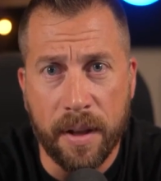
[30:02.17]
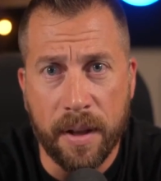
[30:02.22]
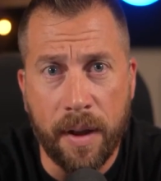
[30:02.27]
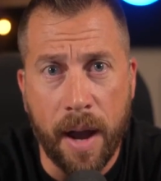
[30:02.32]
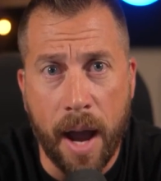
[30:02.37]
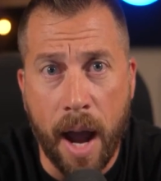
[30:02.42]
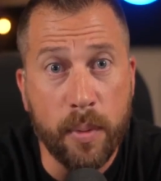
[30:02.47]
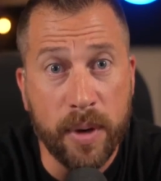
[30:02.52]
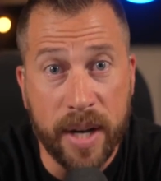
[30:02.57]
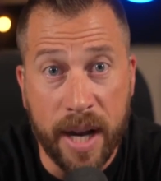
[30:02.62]

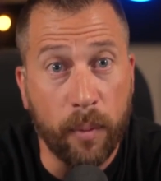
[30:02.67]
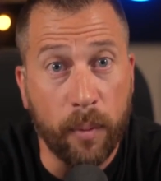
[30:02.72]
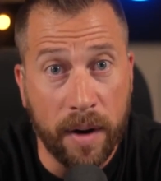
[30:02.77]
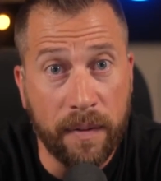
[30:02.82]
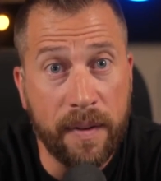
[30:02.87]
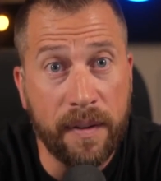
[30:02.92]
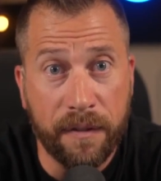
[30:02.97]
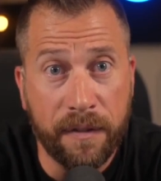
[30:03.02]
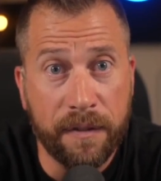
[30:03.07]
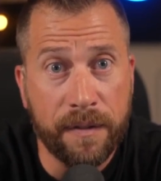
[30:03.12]
I would get rid
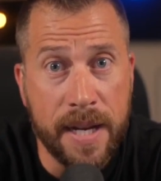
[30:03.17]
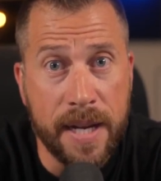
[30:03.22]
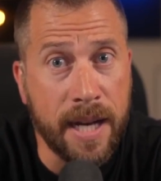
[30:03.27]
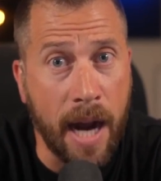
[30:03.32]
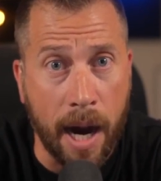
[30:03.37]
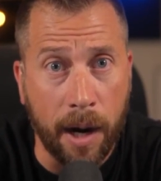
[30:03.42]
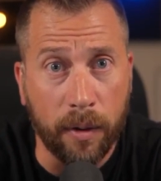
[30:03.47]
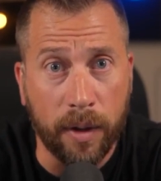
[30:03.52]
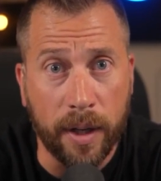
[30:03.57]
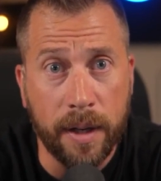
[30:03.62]
of it
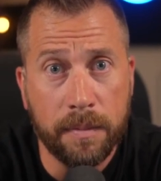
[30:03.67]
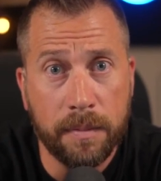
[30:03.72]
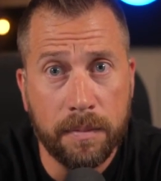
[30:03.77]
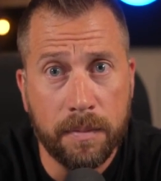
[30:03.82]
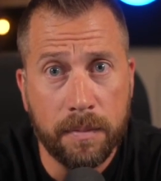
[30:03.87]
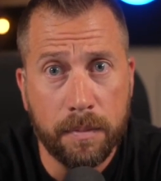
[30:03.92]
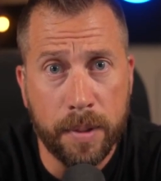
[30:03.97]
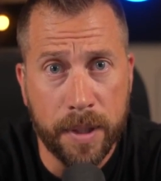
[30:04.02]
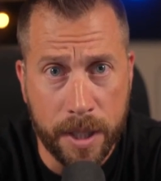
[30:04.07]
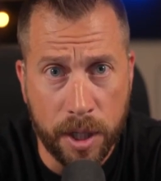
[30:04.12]
entirely.
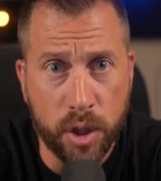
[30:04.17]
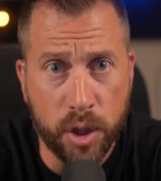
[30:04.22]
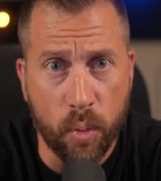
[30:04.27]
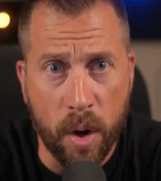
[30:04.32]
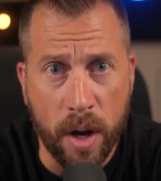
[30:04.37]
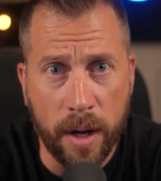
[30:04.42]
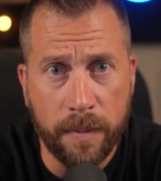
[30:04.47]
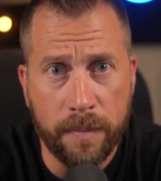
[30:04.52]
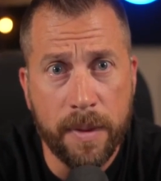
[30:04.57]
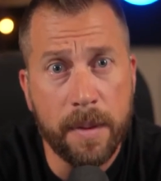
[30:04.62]
Position
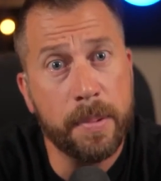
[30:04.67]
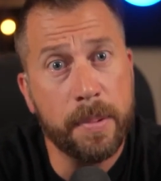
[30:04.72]
1.